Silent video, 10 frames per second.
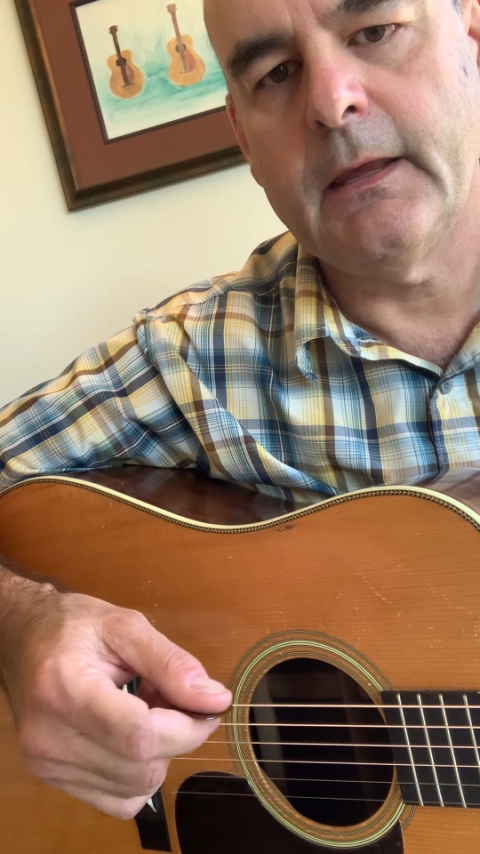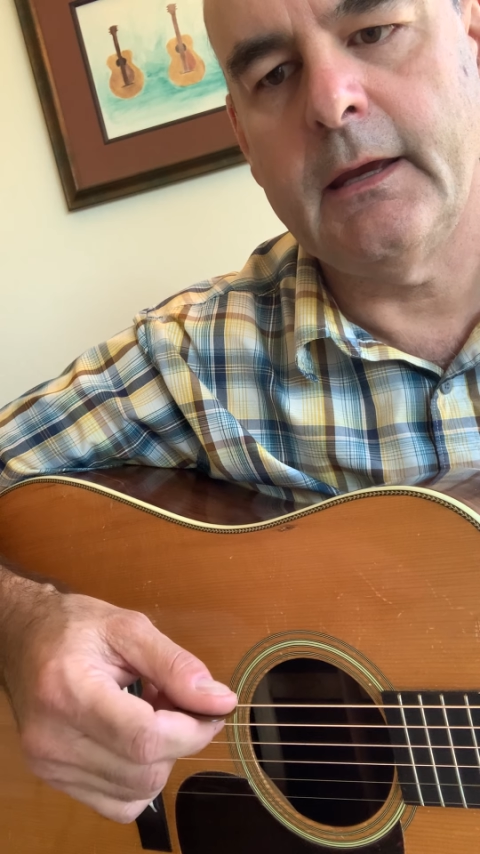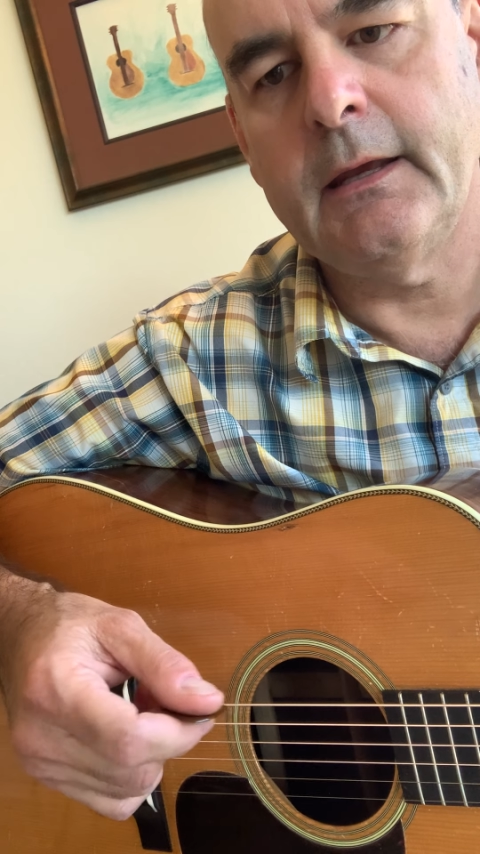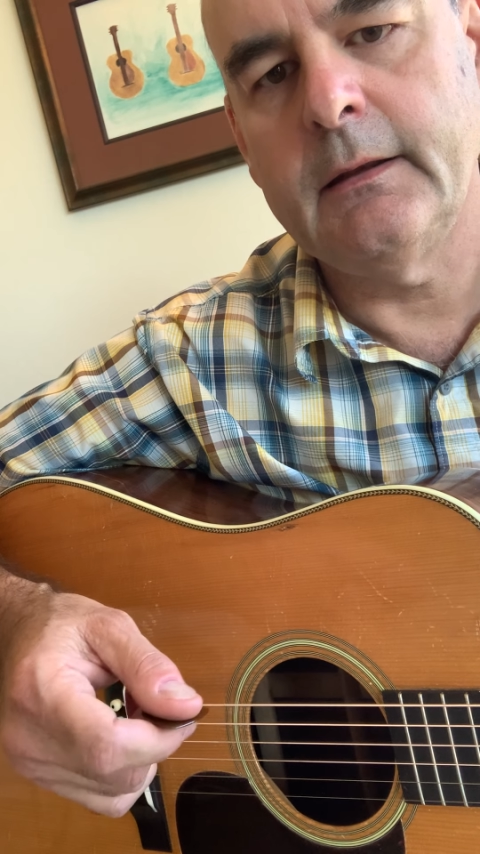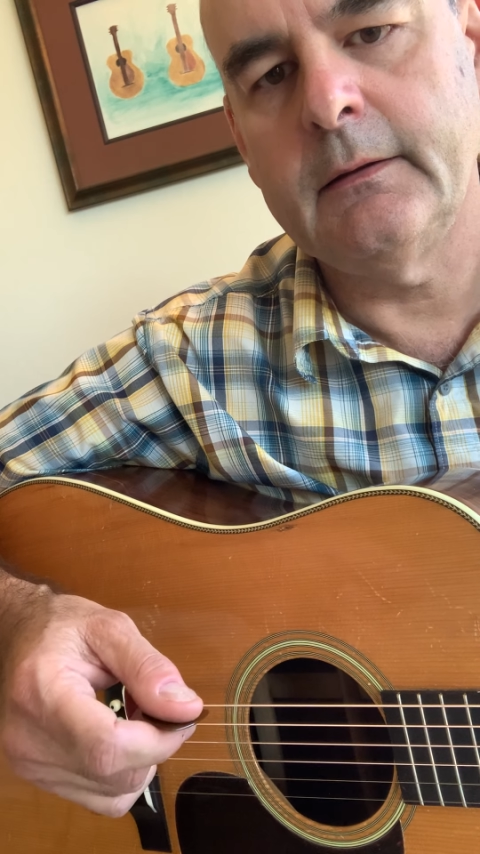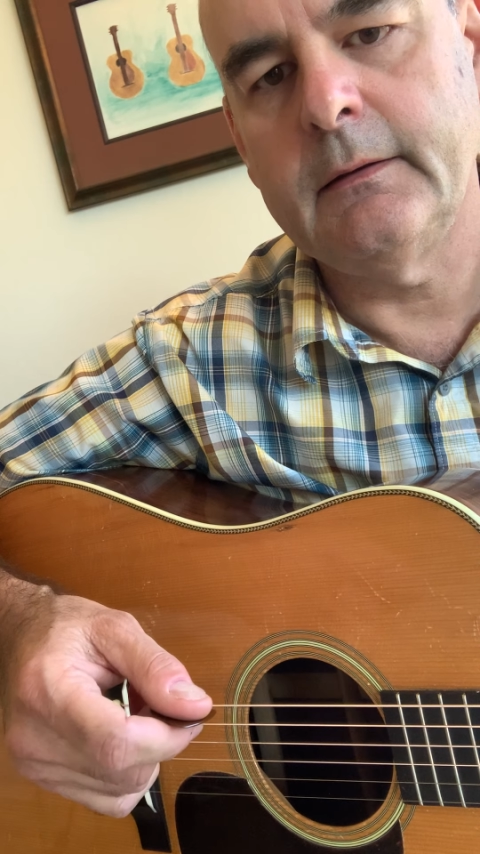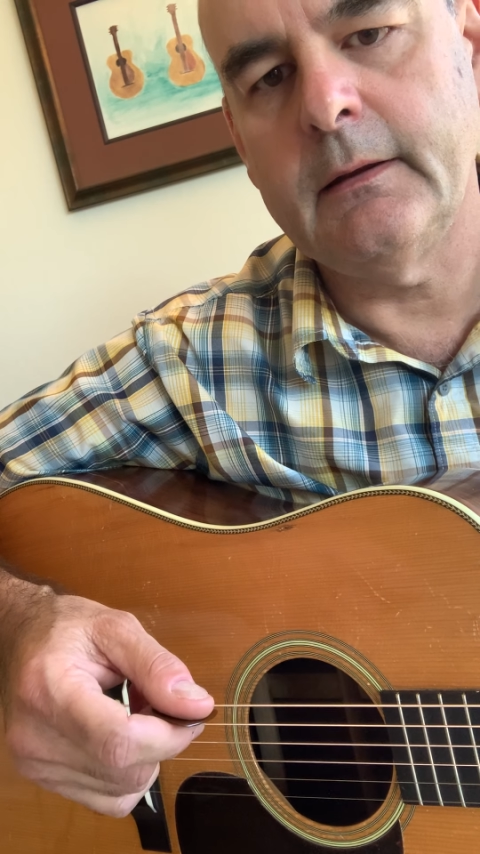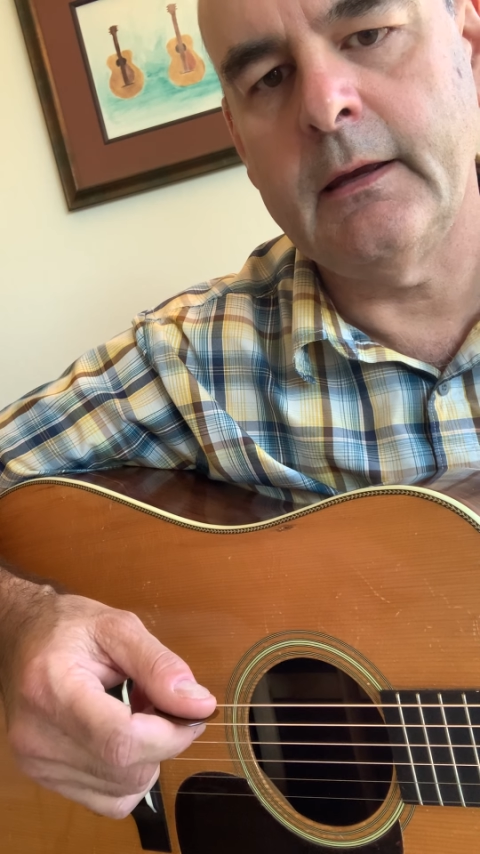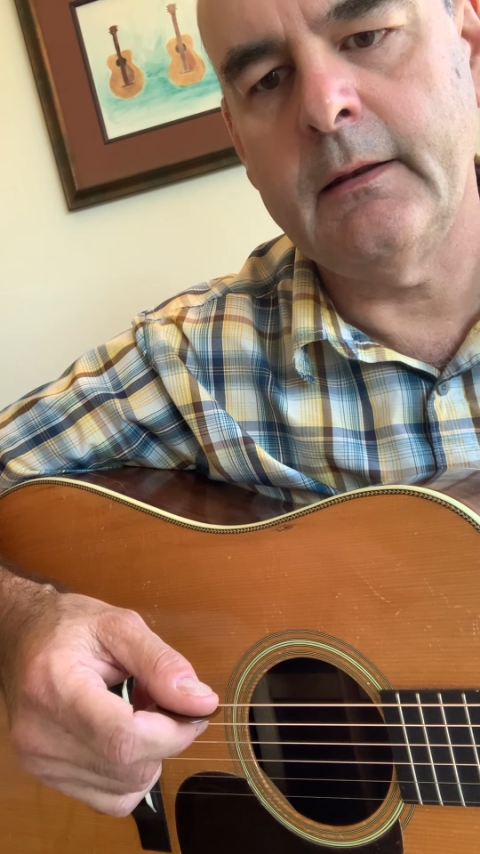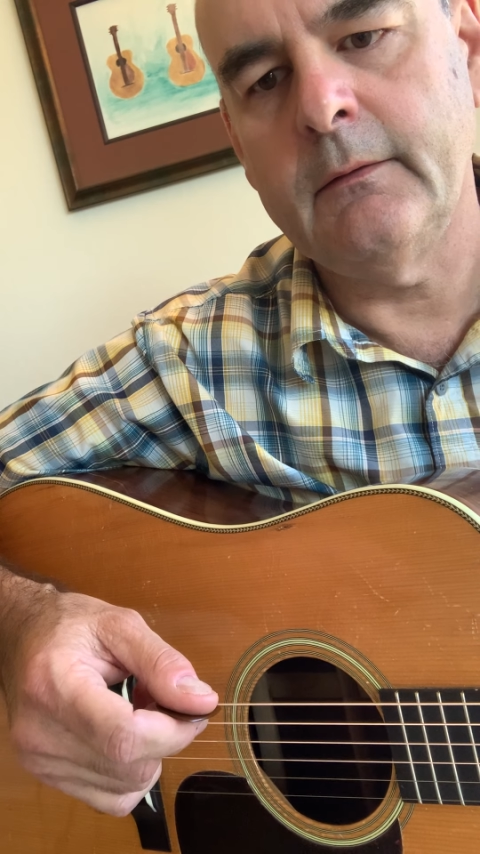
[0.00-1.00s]
and
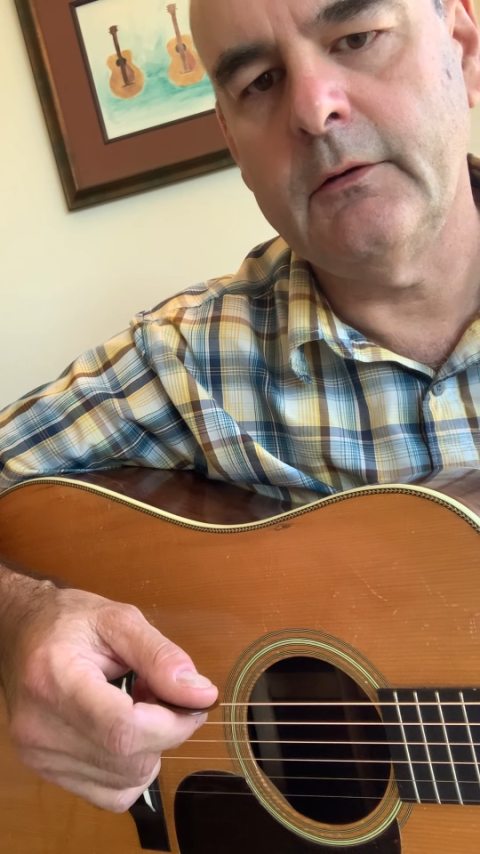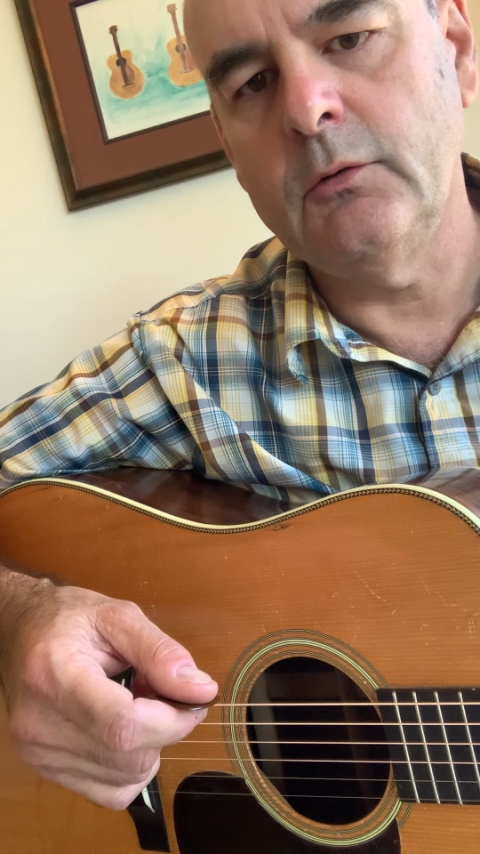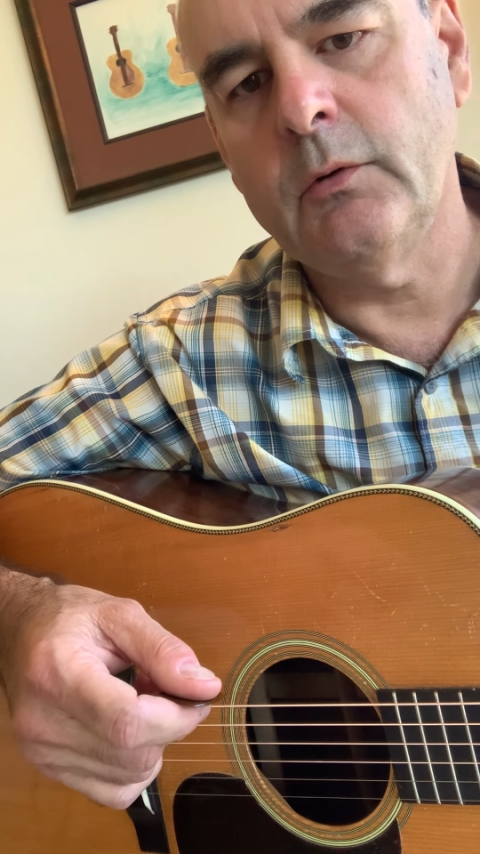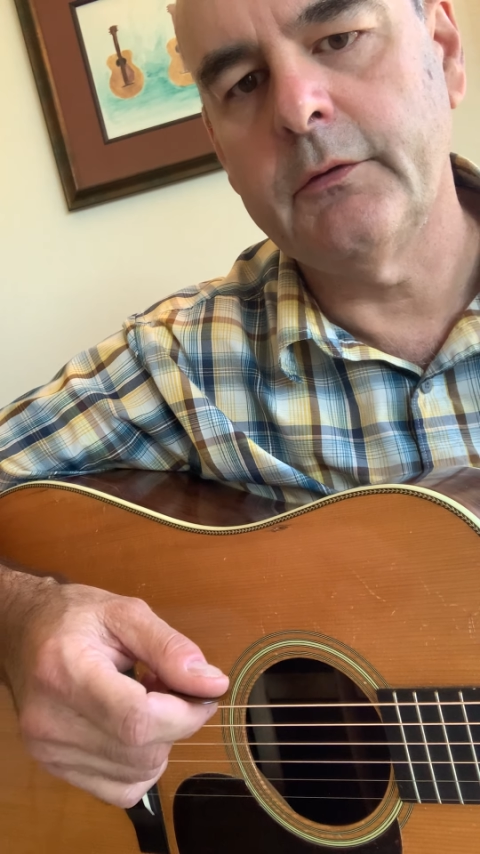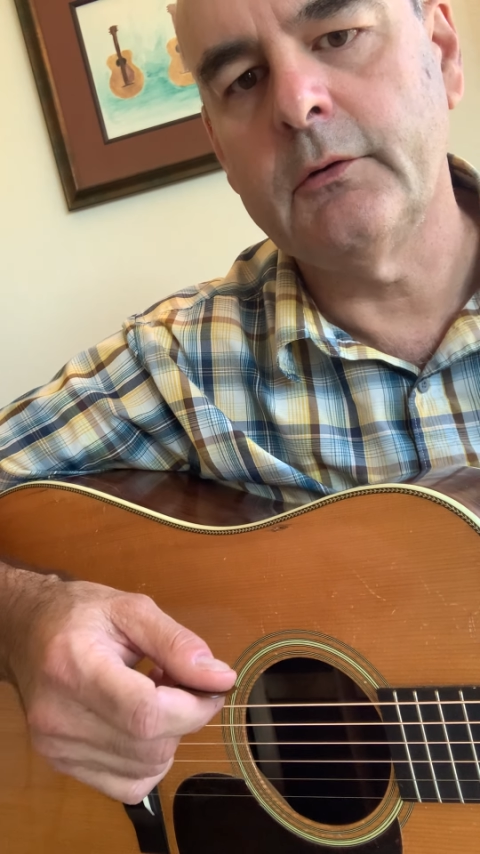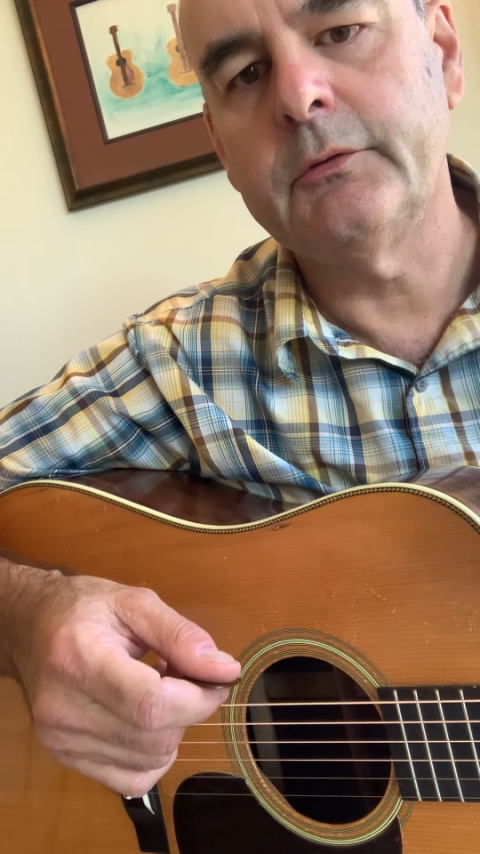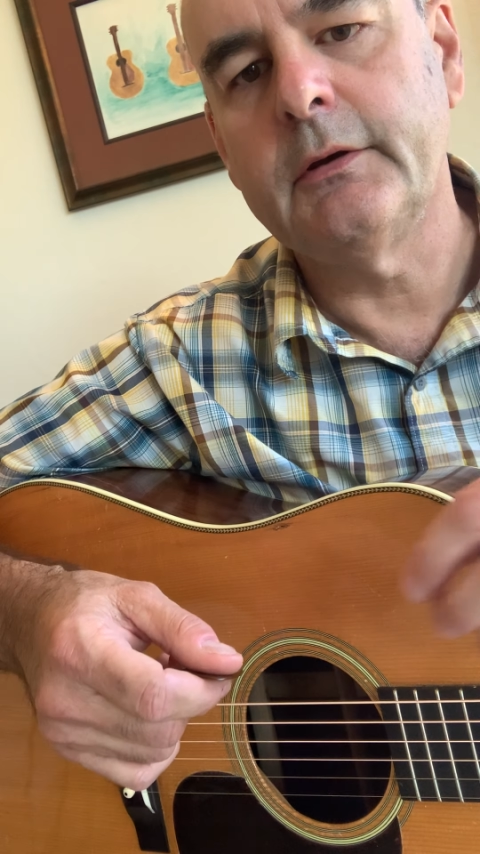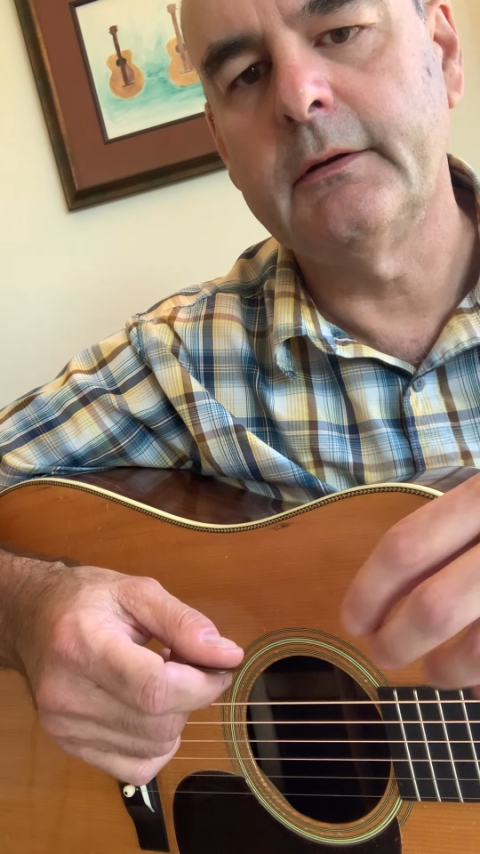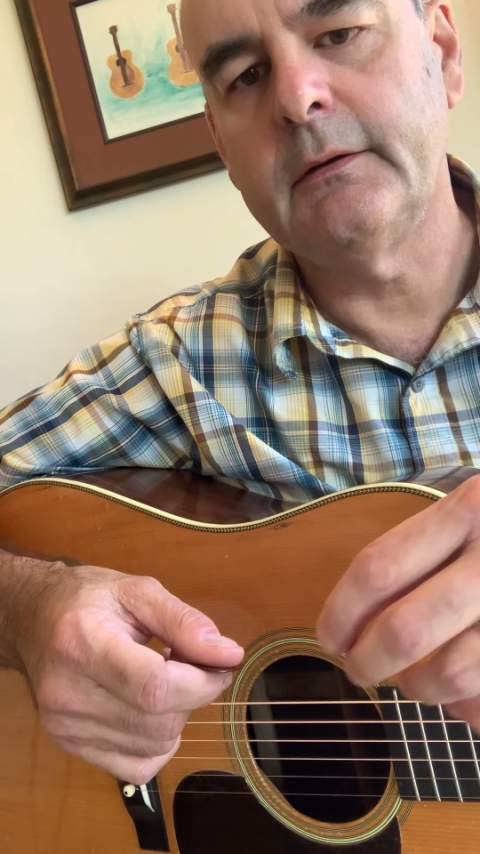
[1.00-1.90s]
you want those